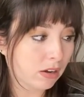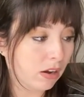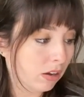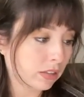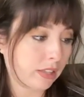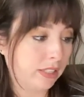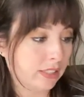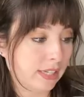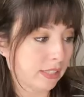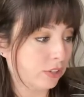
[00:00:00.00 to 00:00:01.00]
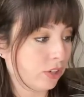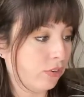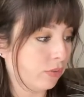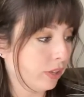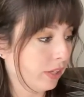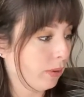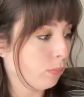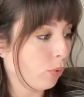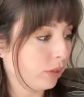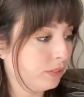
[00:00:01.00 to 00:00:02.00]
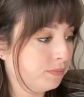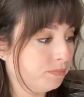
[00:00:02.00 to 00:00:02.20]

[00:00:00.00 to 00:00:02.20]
All of these things are really important.